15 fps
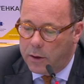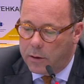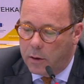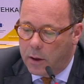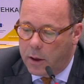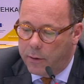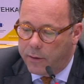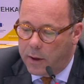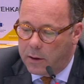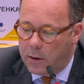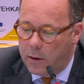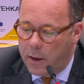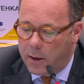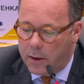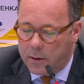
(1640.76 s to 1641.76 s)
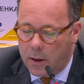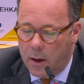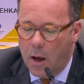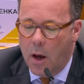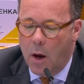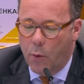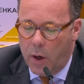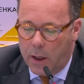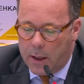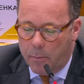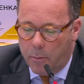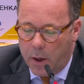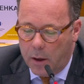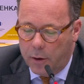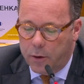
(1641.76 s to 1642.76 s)
regional innovation leaders, we
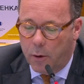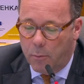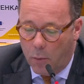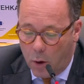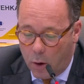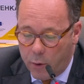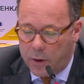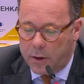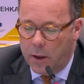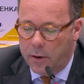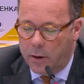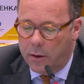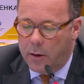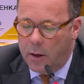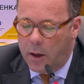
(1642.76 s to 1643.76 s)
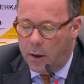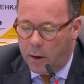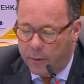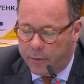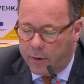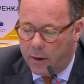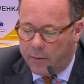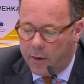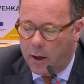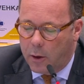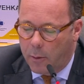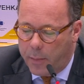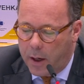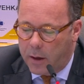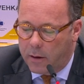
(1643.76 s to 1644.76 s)
can build a more resilient, innovative and
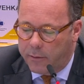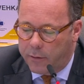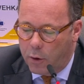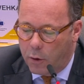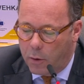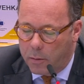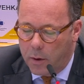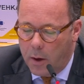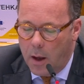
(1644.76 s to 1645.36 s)
competitive Europe.